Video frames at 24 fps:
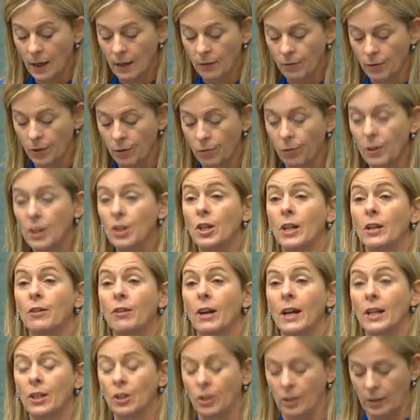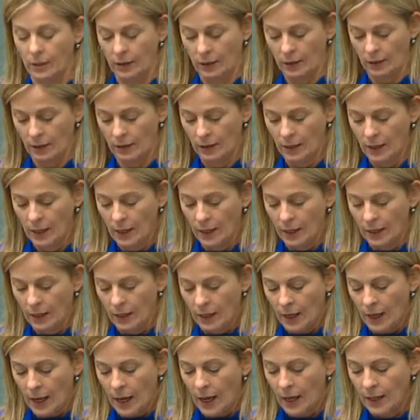for three generations
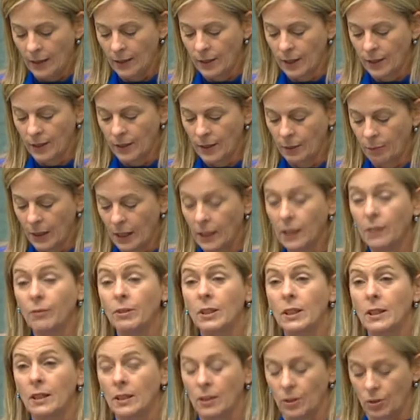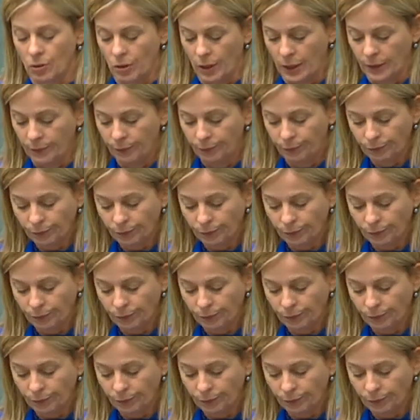since the beginning of its history.